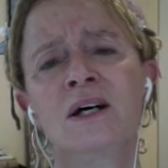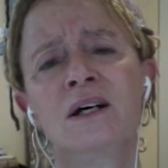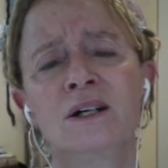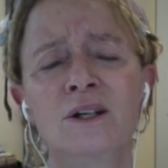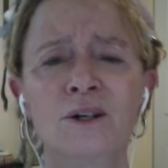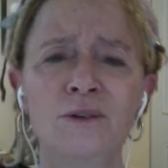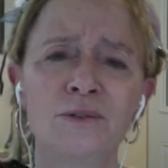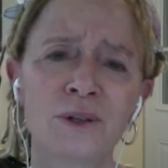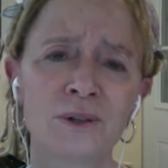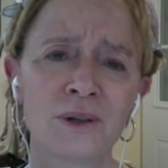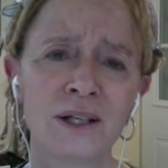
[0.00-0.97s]
oh, for
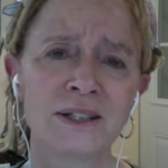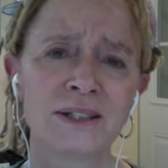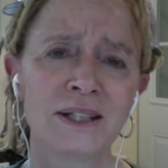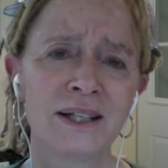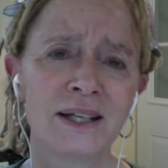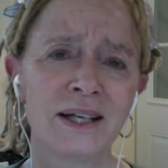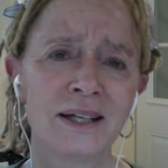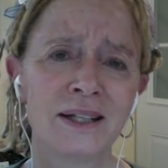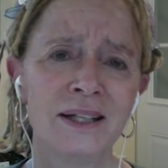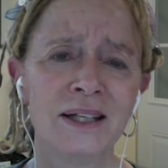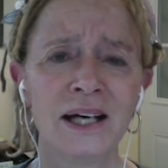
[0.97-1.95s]
Christ's sake,
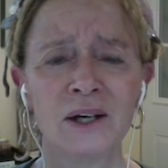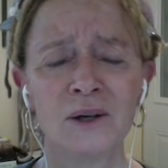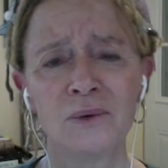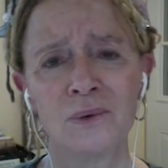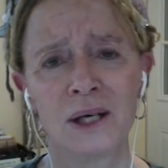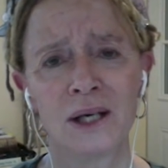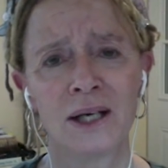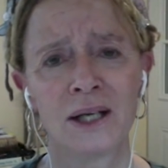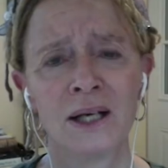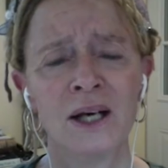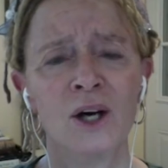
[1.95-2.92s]
Annie, now what?
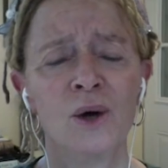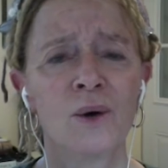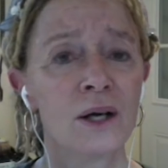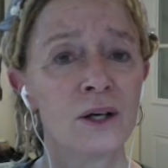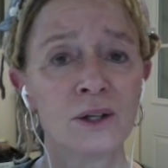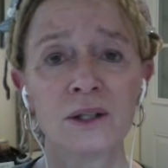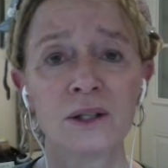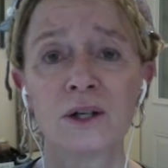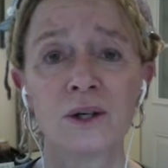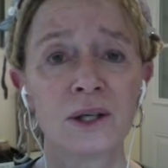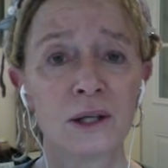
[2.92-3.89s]
Or I couldn't
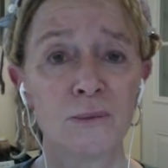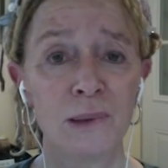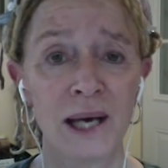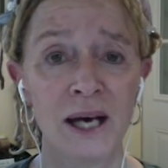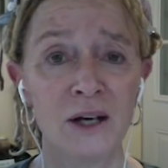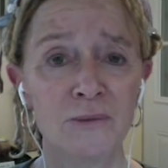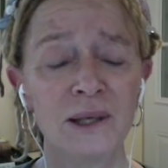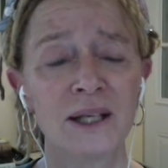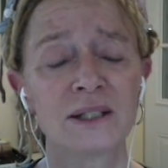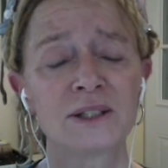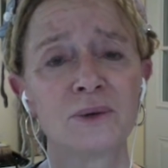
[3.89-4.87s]
go to the pound
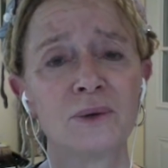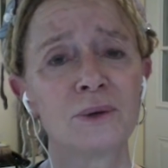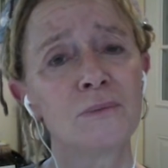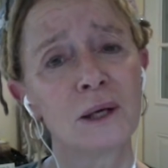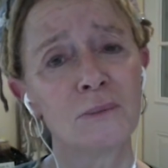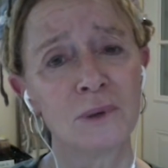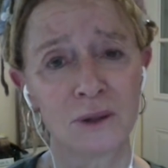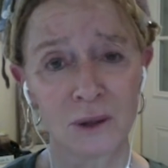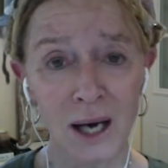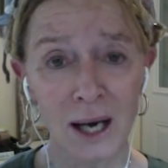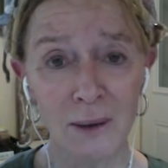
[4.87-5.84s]
because it would make me
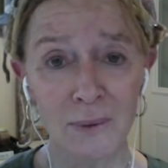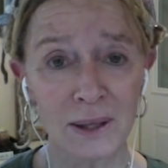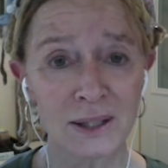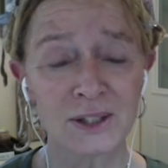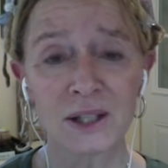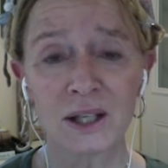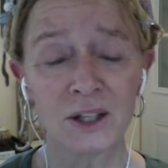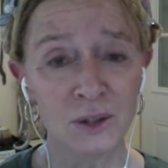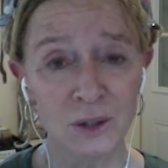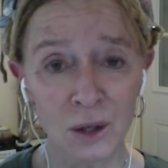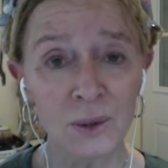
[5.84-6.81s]
cry because the,
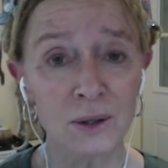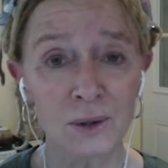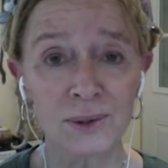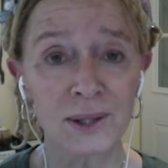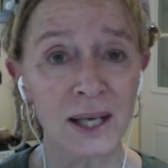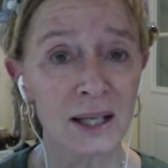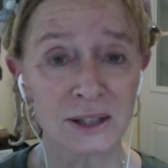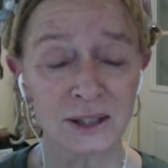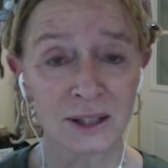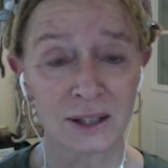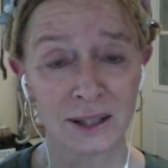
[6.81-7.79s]
you know the old
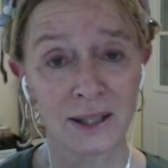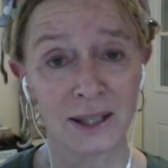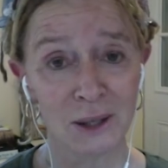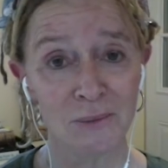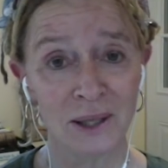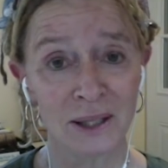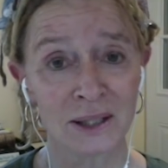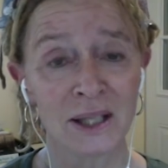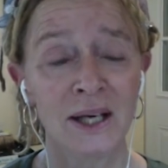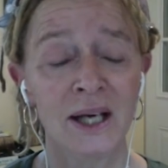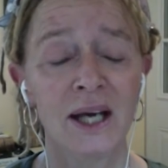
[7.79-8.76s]
cats aren't going to get picked.
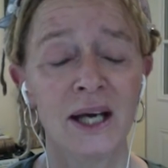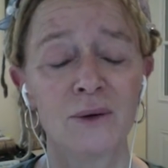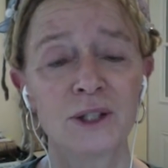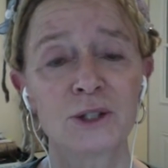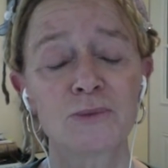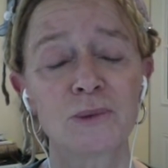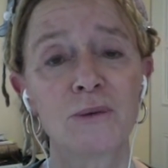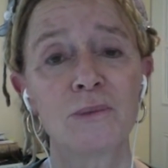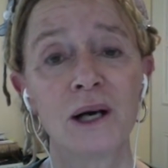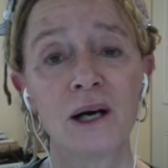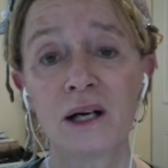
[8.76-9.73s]
And it would just break
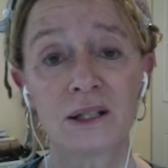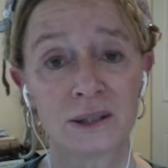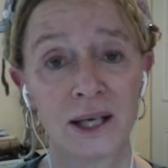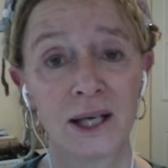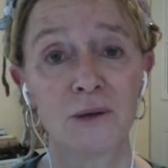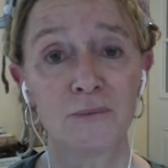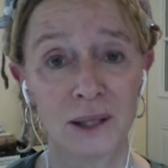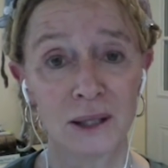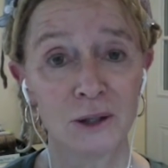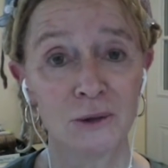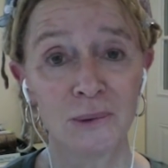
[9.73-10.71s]
my heart because mm. I had a
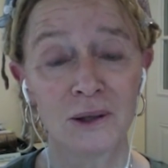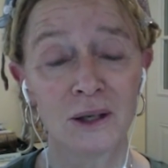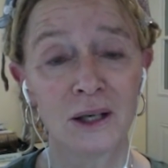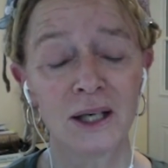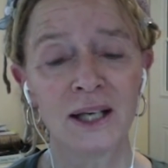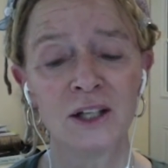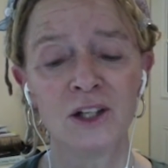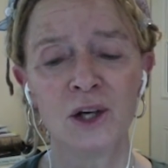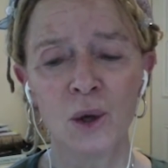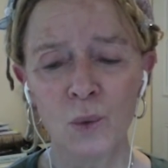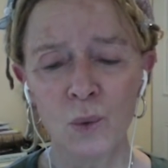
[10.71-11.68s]
big open heart. And mm.
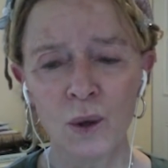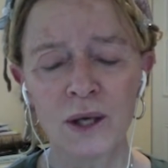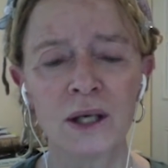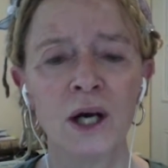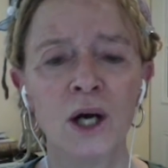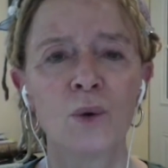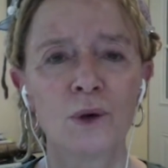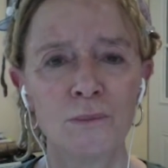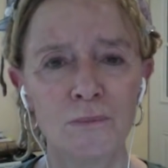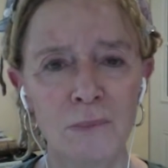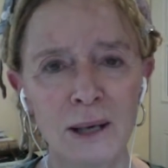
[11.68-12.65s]
no one
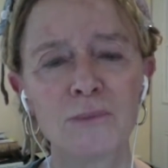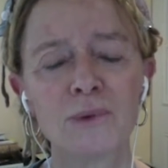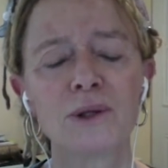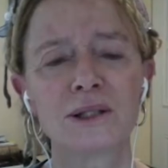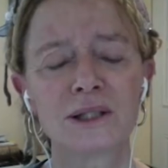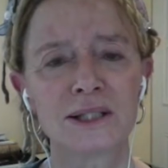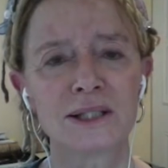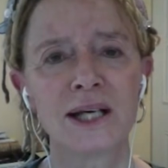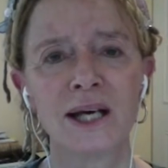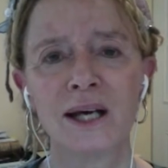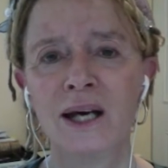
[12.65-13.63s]
remembered to
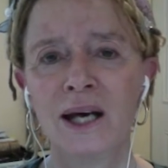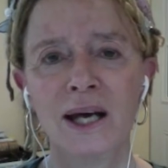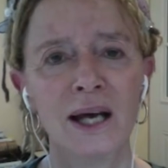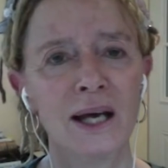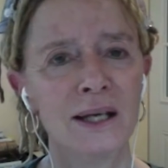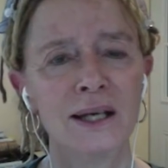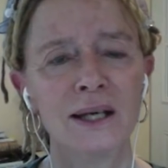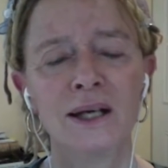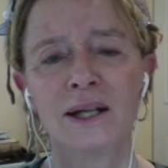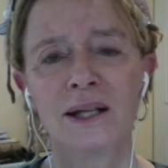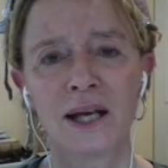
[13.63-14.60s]
say, Annie,
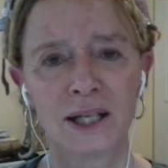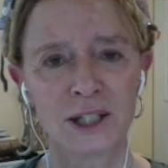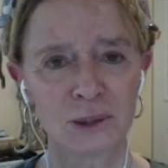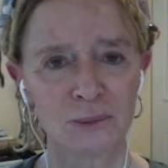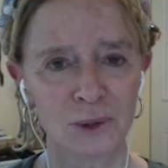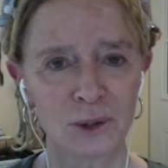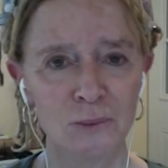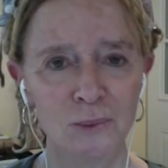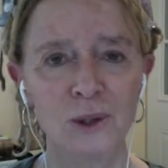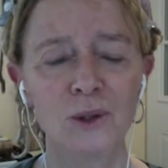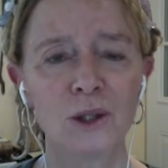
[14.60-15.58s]
that is the most
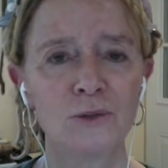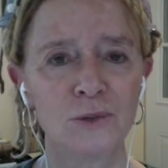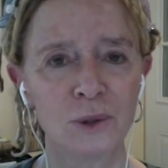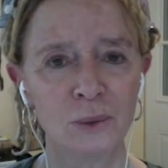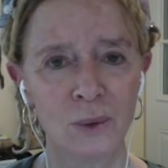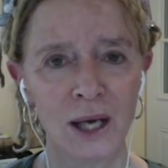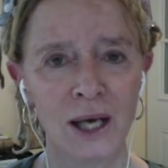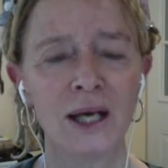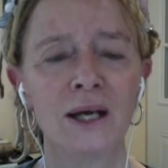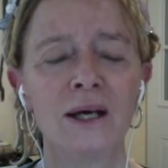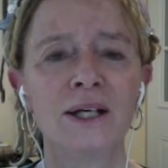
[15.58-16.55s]
beautiful
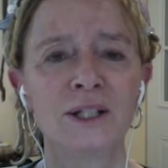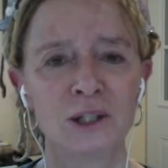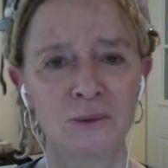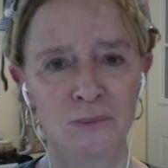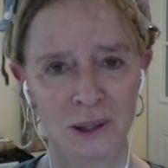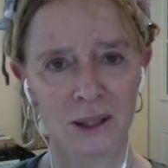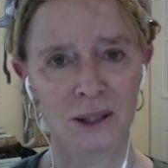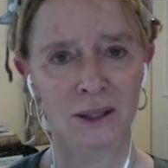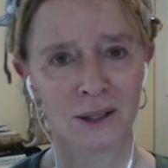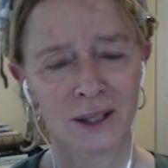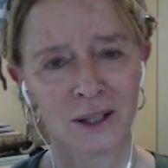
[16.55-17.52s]
way to
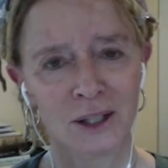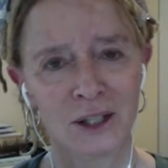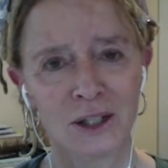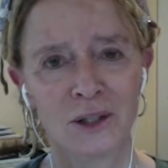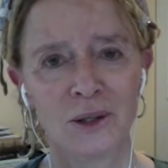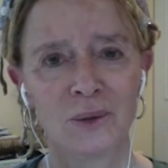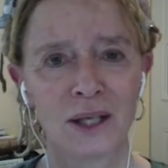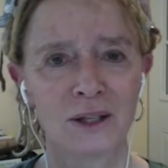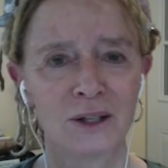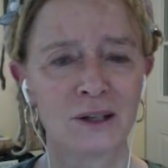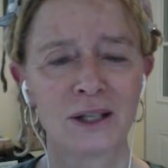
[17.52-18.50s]
be. Mm. You know,
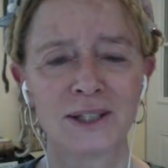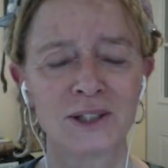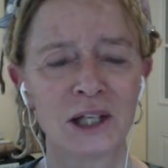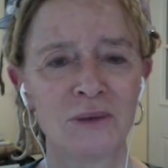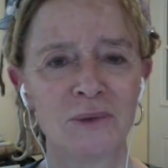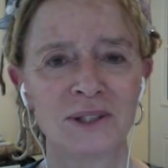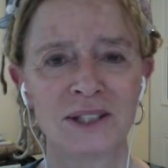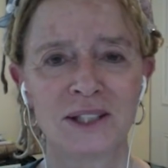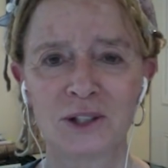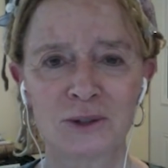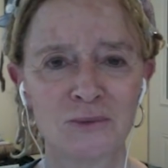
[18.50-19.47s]
like Carly Simon
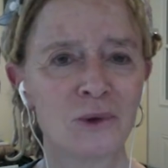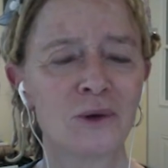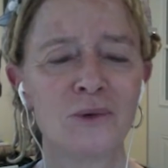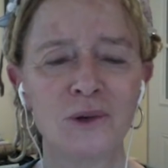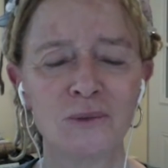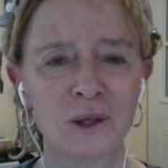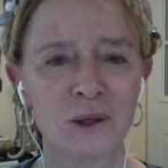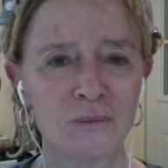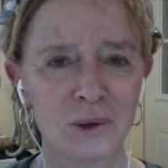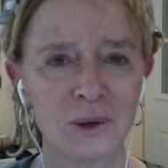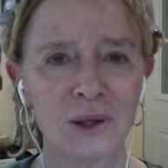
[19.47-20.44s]
said, there's more room in a
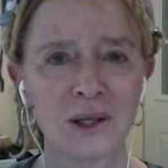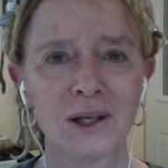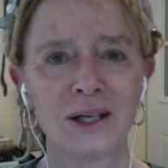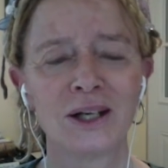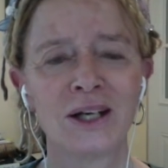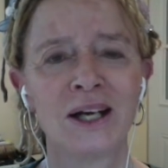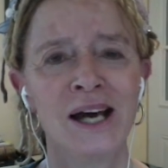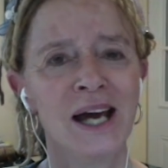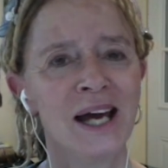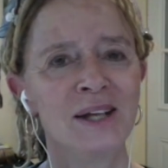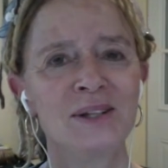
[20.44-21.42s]
broken heart.
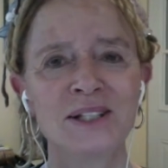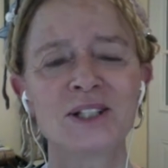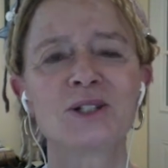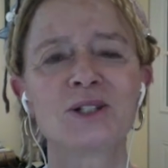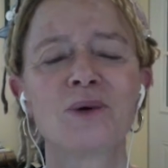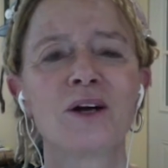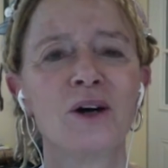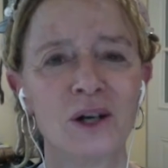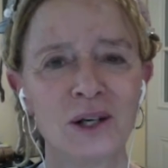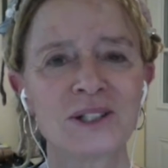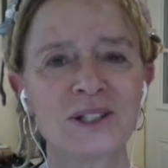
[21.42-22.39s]
And this is what all